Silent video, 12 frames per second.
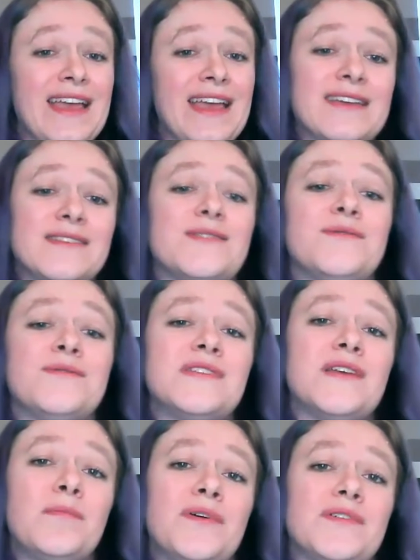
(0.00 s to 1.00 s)
It's
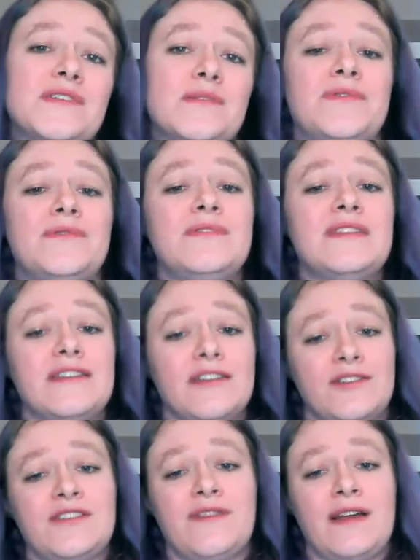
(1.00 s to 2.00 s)
also possible that you
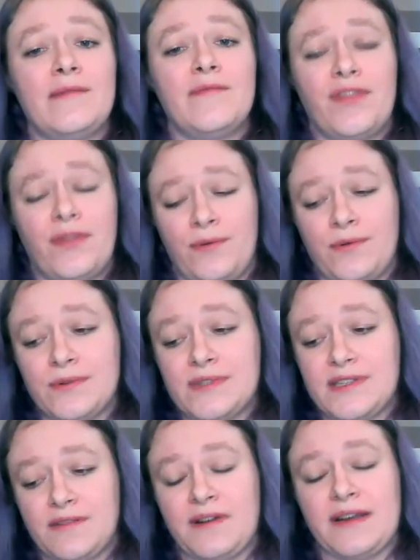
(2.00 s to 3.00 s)
develop
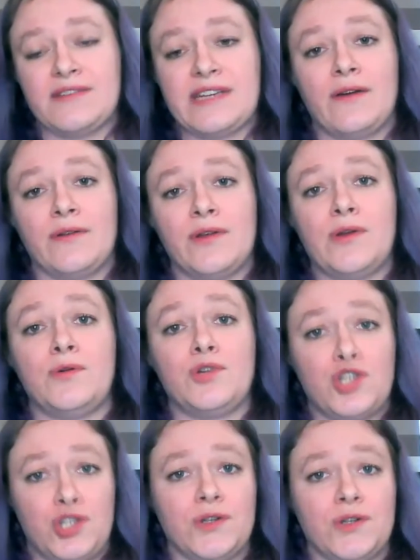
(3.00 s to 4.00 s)
thoughts around how you
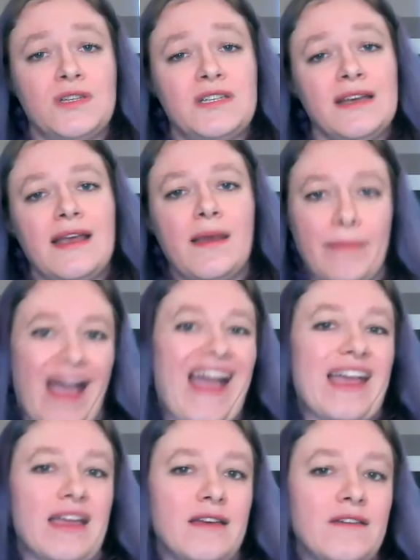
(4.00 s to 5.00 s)
should
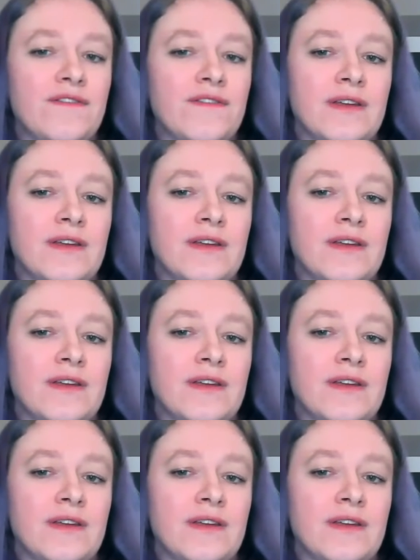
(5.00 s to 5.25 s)
behave,